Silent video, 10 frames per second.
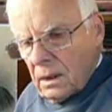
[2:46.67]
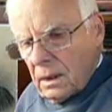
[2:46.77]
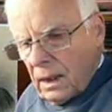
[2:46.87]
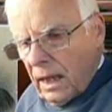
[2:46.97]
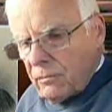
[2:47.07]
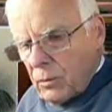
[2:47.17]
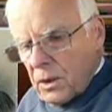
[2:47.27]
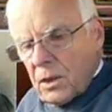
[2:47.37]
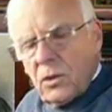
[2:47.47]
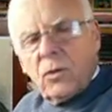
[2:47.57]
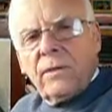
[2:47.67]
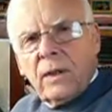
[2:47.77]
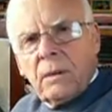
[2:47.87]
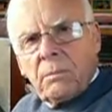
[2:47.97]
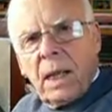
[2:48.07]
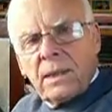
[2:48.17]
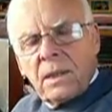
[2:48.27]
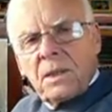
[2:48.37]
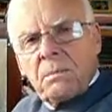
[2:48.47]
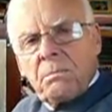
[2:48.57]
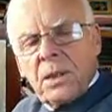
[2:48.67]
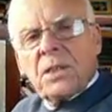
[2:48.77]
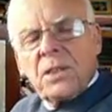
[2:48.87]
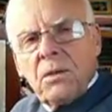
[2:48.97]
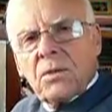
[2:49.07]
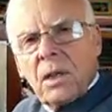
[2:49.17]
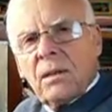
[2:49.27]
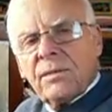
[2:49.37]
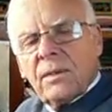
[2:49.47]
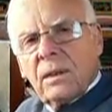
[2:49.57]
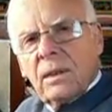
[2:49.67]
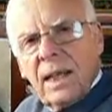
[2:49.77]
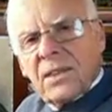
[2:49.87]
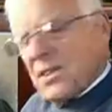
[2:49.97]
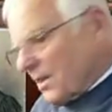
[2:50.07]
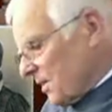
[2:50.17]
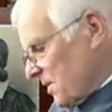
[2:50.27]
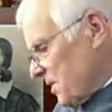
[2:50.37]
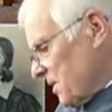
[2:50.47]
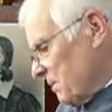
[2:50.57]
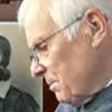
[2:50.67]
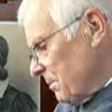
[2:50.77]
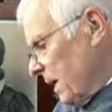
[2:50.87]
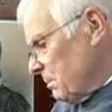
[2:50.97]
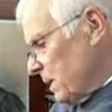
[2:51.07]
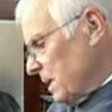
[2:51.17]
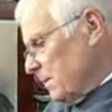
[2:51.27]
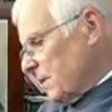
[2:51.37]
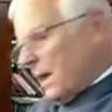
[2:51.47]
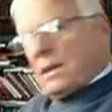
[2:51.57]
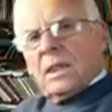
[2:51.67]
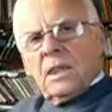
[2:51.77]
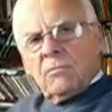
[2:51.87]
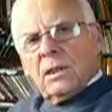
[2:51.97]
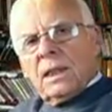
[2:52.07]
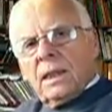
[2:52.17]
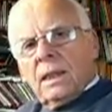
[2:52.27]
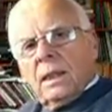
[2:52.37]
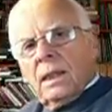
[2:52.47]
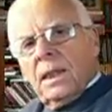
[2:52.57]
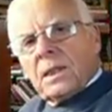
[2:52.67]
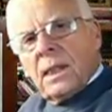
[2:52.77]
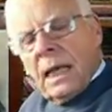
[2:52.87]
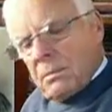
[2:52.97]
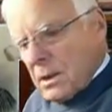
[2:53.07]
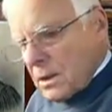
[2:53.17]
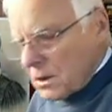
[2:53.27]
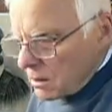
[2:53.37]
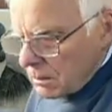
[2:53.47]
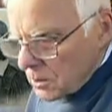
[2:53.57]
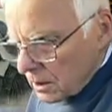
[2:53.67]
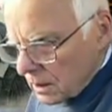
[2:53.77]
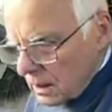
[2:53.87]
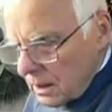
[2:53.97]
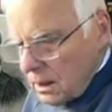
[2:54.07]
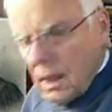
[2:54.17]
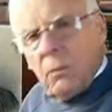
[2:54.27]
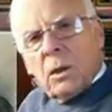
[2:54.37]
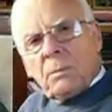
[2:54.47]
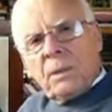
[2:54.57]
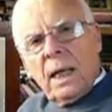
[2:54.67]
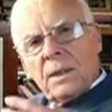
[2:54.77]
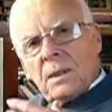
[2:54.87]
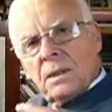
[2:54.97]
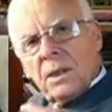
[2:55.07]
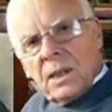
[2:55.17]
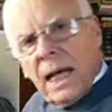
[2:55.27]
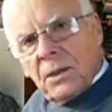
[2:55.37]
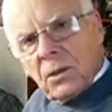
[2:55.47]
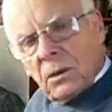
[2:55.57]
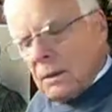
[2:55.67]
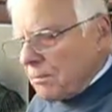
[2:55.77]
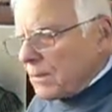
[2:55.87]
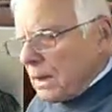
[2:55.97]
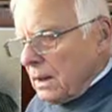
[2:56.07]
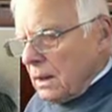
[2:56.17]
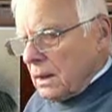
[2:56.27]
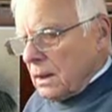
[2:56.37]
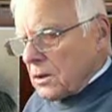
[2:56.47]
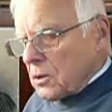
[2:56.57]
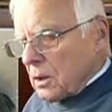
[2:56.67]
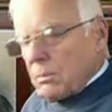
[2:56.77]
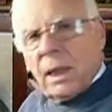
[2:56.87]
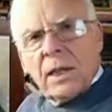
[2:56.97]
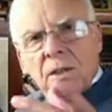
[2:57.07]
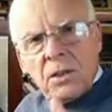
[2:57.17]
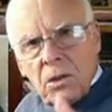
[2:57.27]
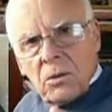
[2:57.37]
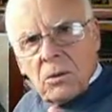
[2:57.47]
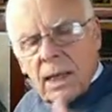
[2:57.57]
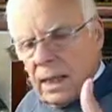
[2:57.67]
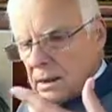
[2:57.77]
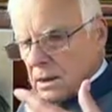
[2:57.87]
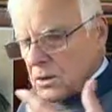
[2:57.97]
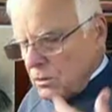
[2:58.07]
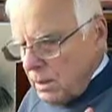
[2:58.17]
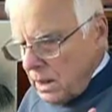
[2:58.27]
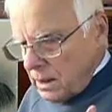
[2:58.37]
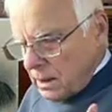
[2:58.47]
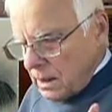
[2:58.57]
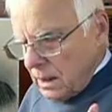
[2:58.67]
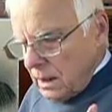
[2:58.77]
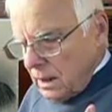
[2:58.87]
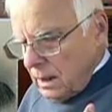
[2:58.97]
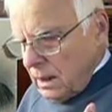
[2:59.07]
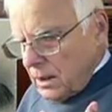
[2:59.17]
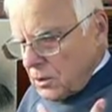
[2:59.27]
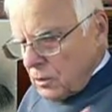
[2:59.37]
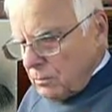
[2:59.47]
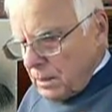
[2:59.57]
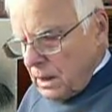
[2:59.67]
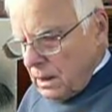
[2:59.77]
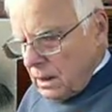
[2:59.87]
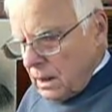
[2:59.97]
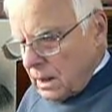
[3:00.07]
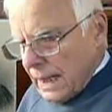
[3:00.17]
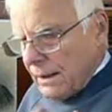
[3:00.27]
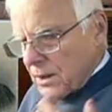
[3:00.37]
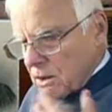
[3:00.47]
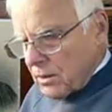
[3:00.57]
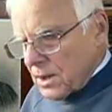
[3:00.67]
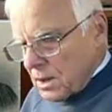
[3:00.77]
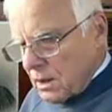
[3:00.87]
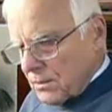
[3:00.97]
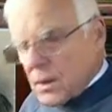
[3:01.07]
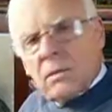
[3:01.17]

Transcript: life was driven by this pursuit of excellence. I believe that really is an apt description. And what applied to Daniel uh, should apply to you and to me. It should be a characteristic of the